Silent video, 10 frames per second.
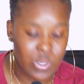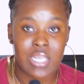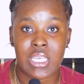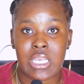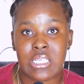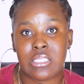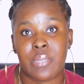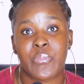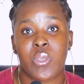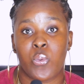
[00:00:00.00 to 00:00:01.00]
one is
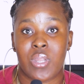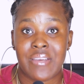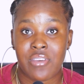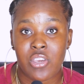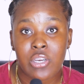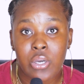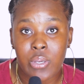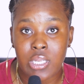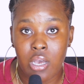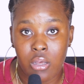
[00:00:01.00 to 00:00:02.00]
whenever you're
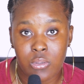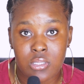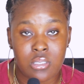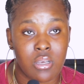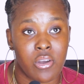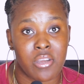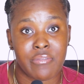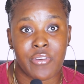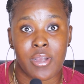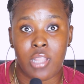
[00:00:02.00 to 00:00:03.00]
going out or
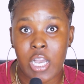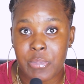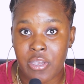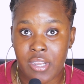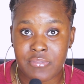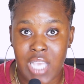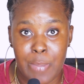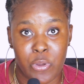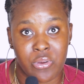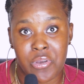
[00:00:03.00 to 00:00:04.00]
for a long period of time
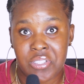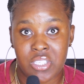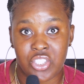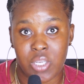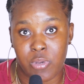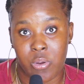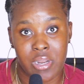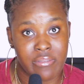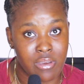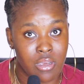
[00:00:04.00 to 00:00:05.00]
or going to the gym or
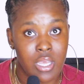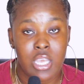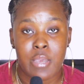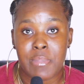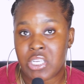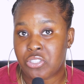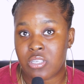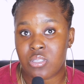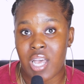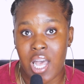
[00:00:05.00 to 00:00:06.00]
whatever make sure
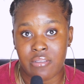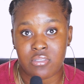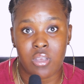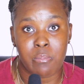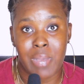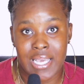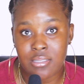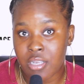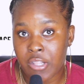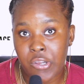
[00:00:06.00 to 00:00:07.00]
to have some
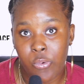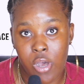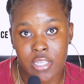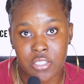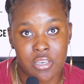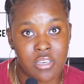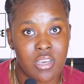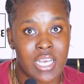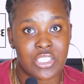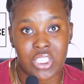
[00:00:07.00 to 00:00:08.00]
micellar water
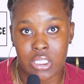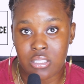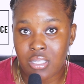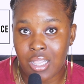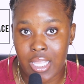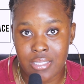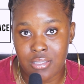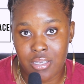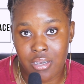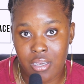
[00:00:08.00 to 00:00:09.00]
a gentle
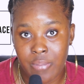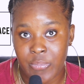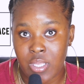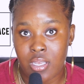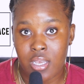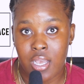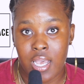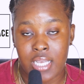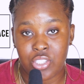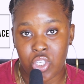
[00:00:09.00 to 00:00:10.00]
cleanser
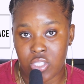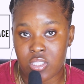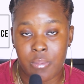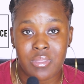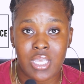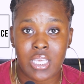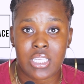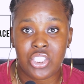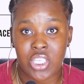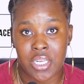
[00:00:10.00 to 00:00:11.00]
and just something
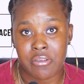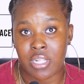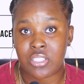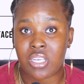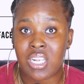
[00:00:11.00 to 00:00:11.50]
in general to